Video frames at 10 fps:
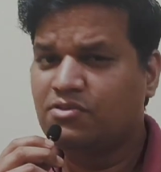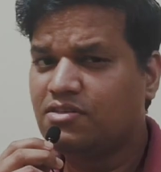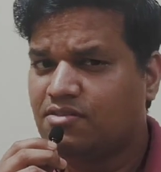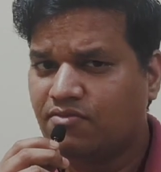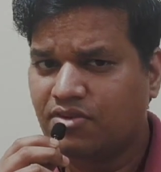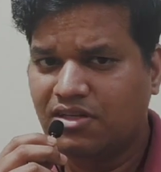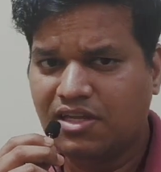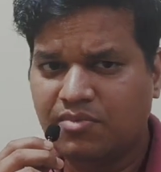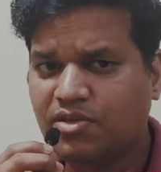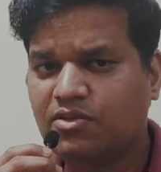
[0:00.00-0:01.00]
you see someone
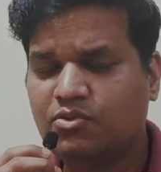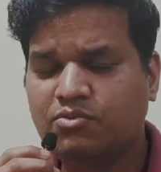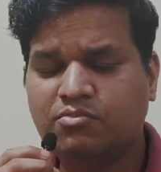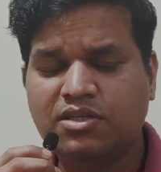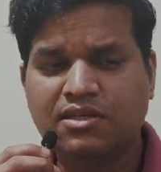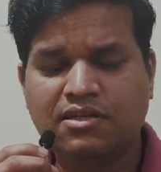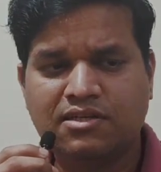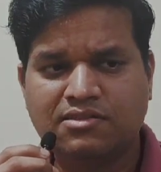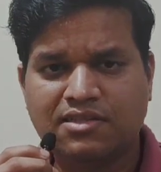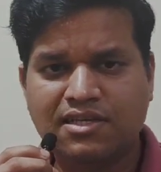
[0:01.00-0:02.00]
claiming to be
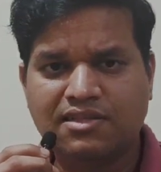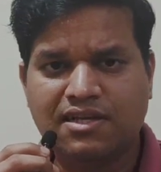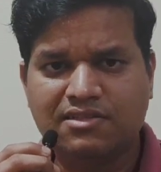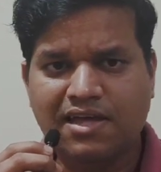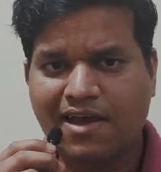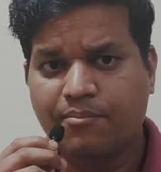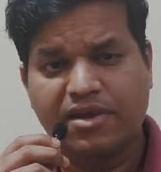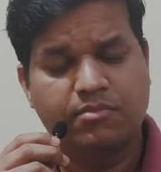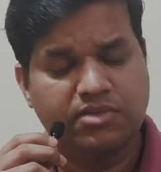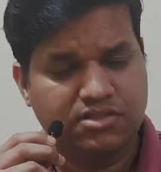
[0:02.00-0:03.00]
saying that they have
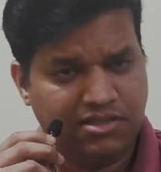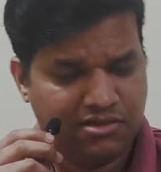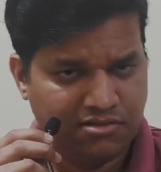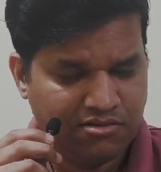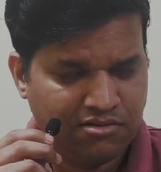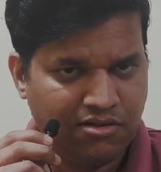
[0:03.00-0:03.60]
made a machine